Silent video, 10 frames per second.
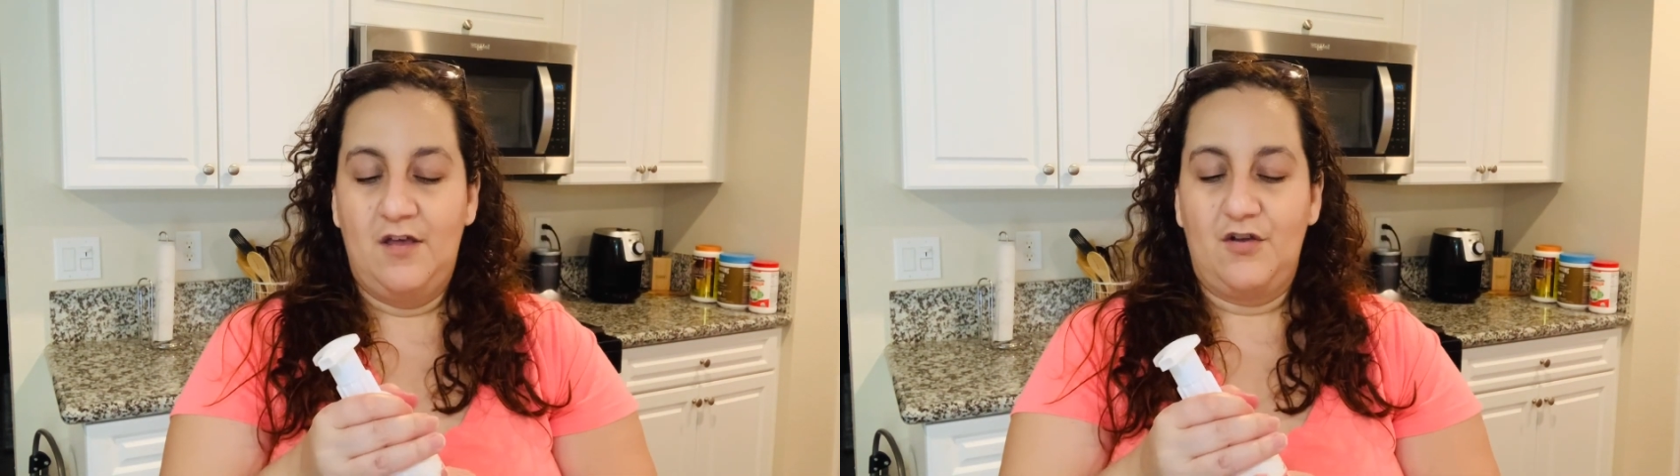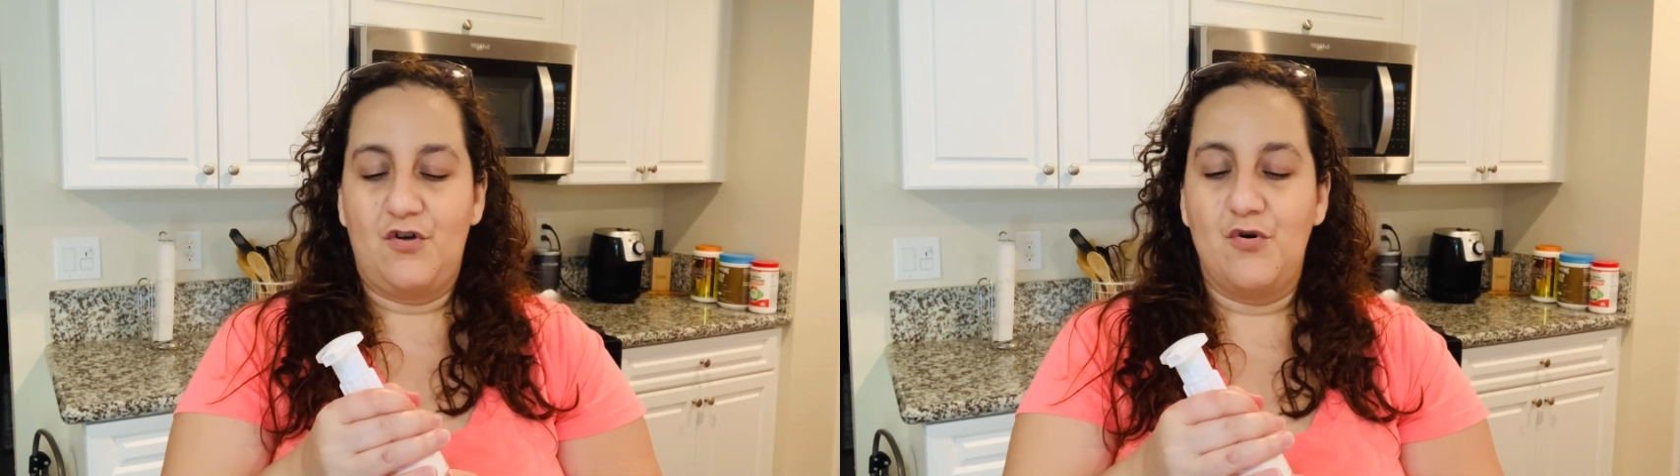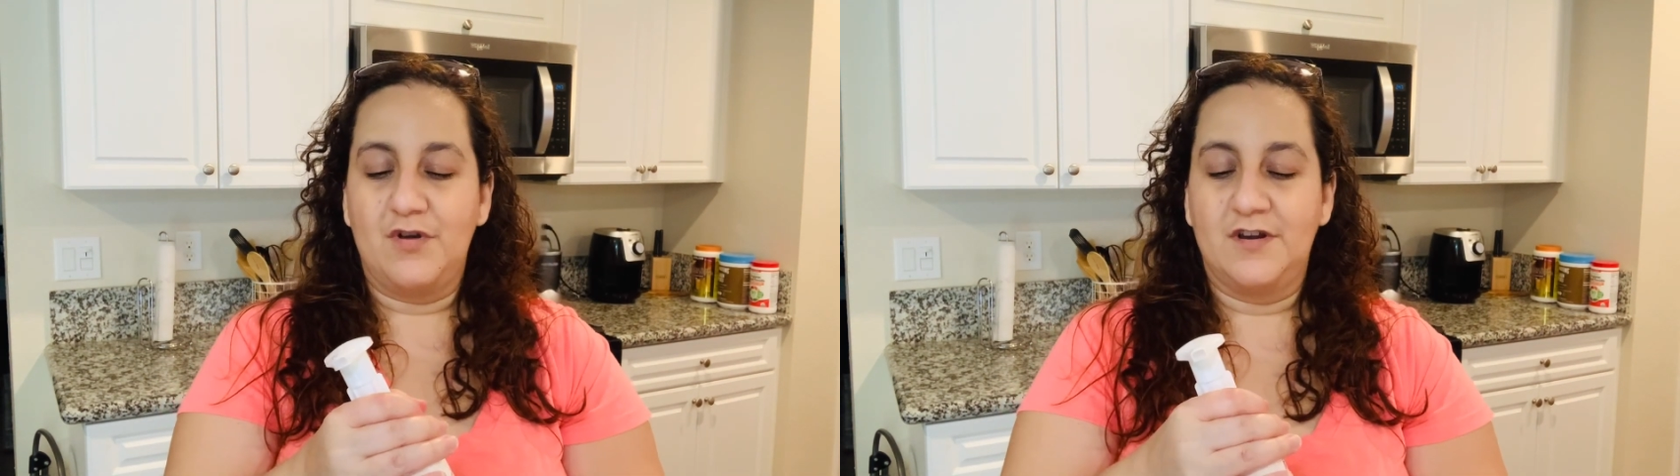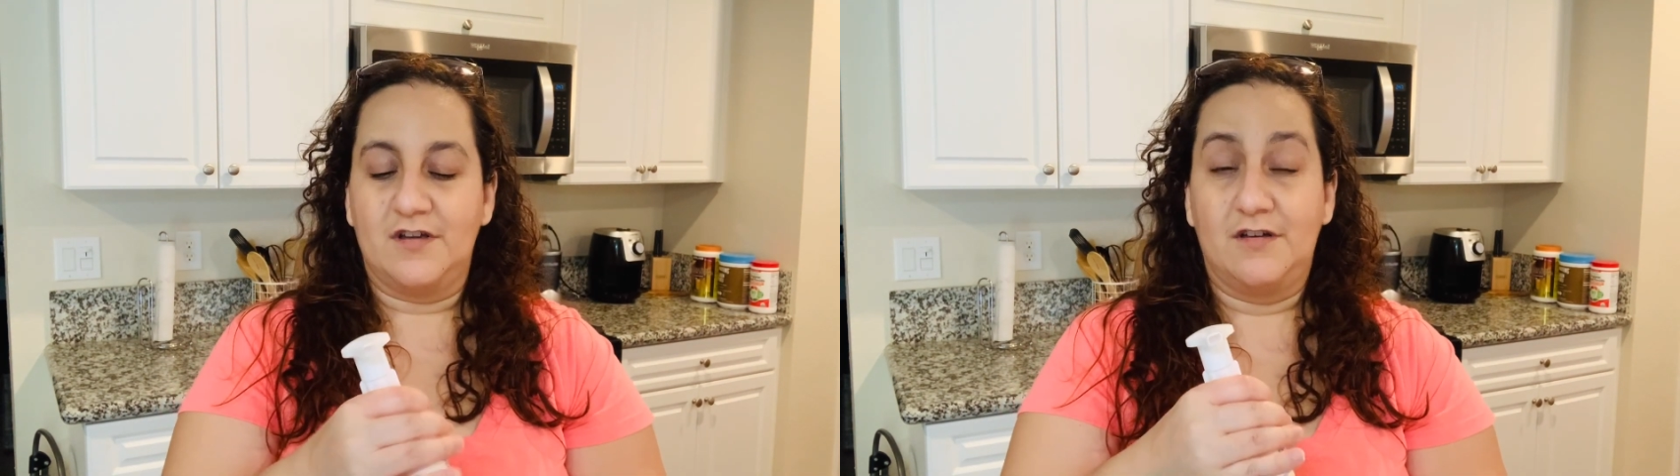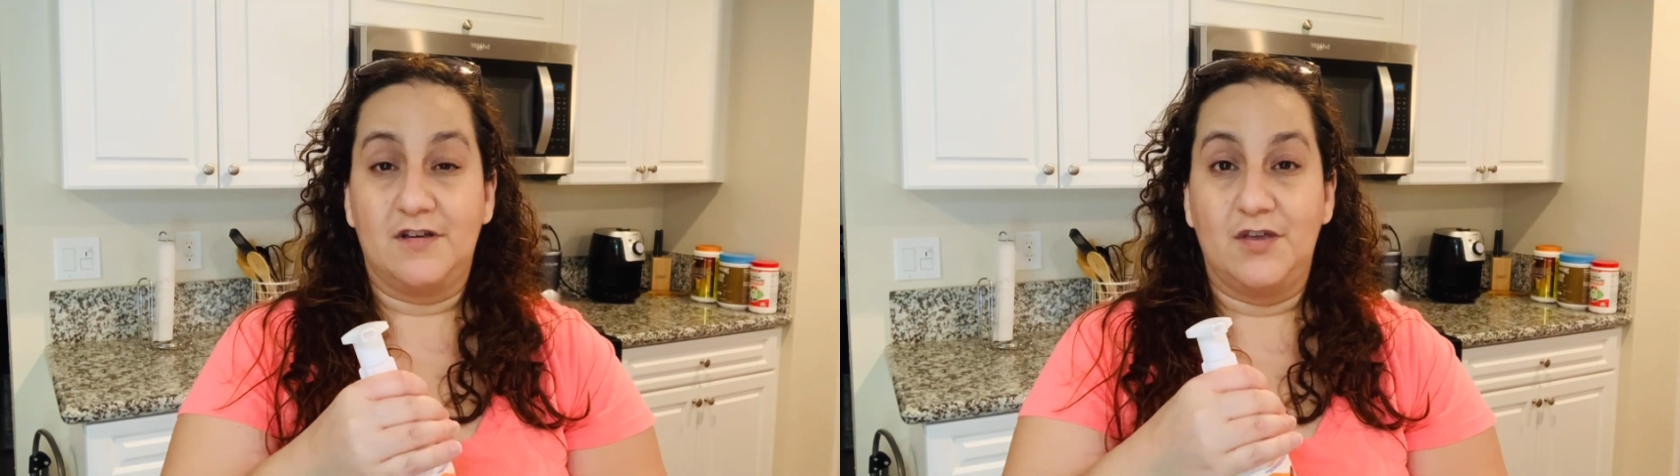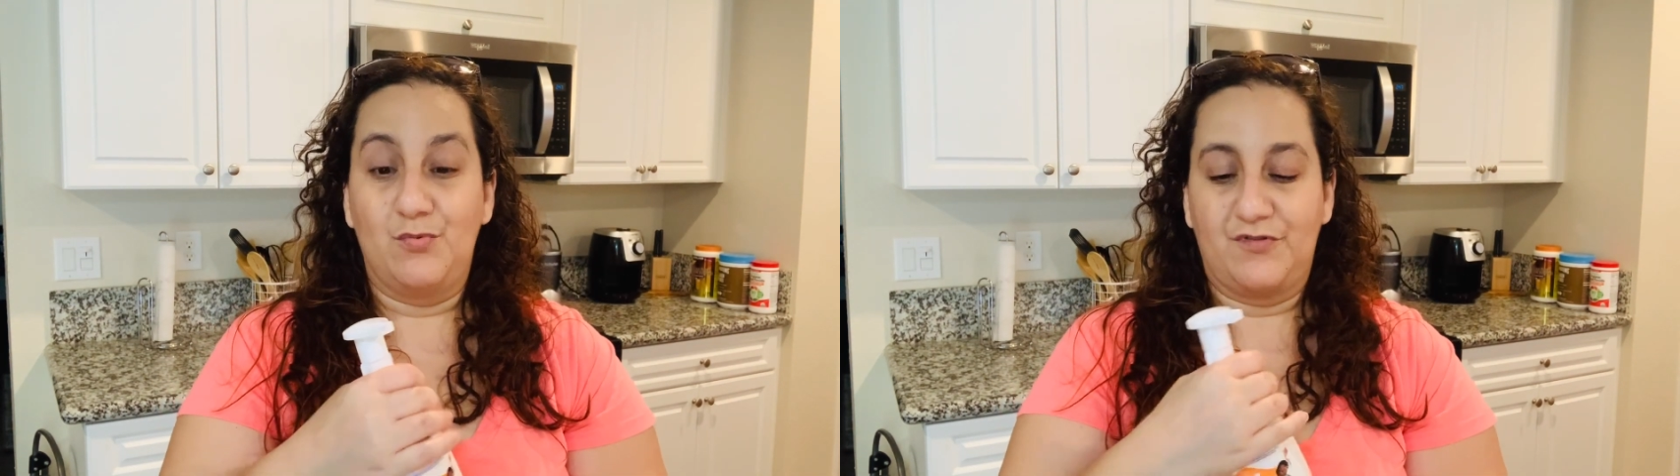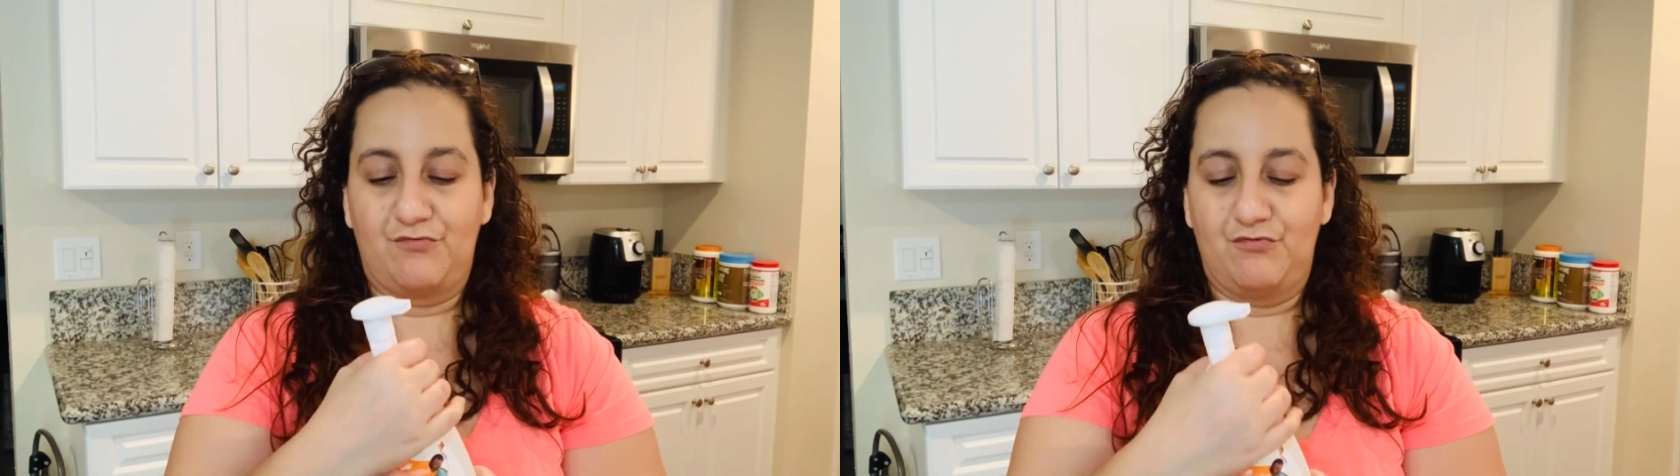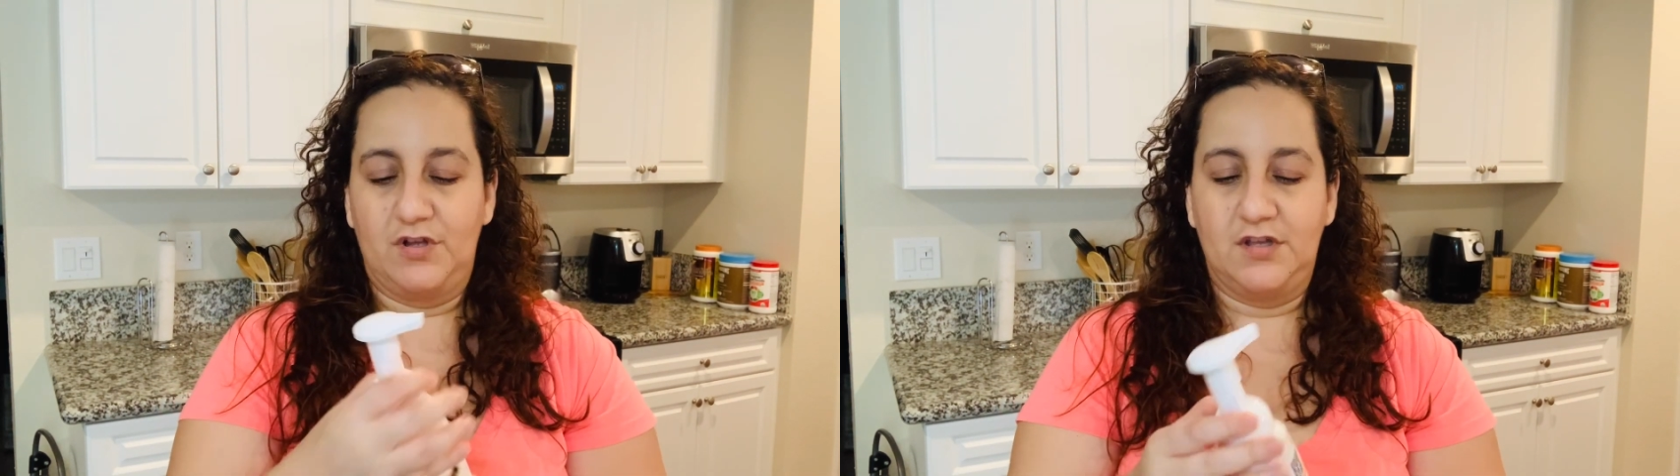coconut cookie was
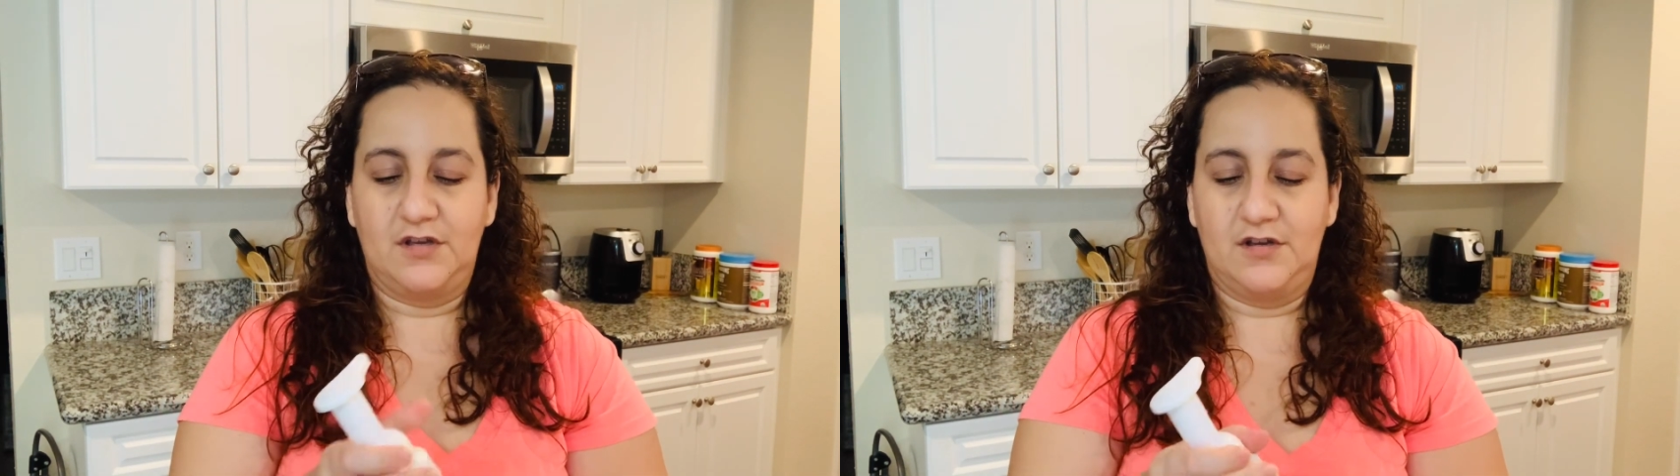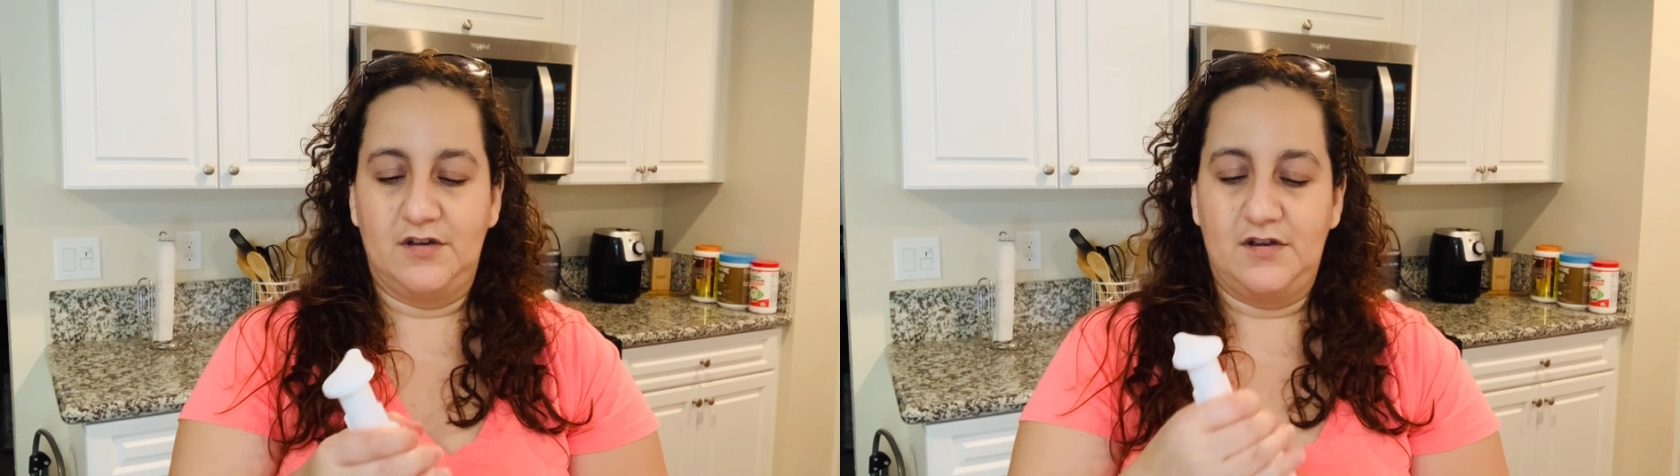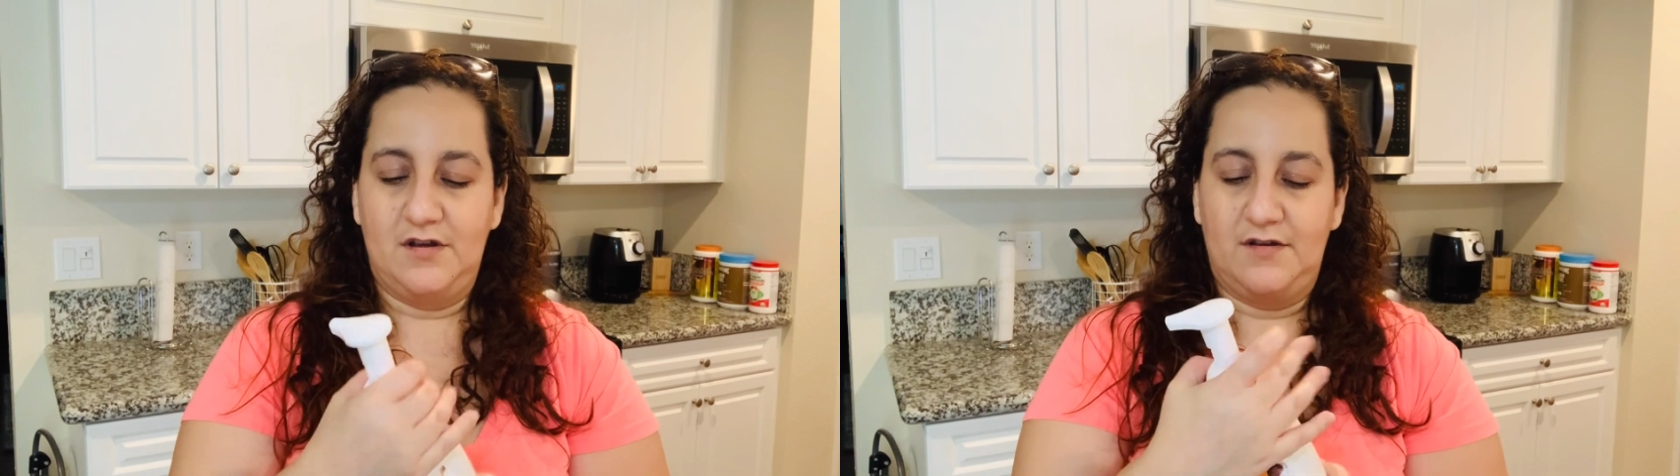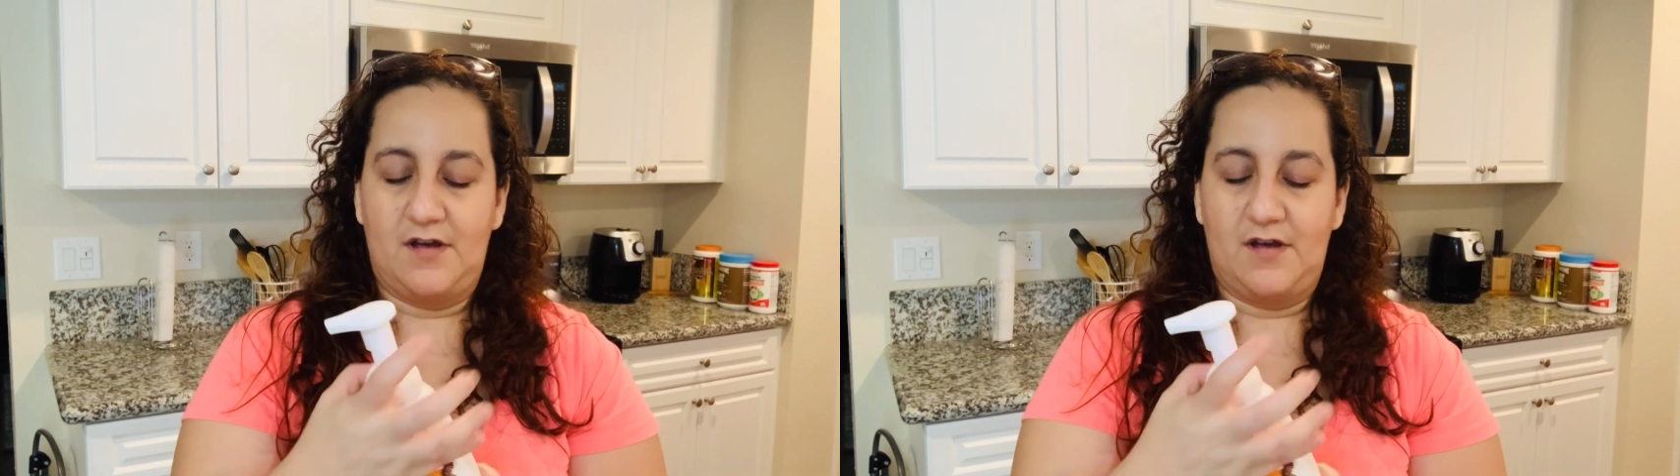really good,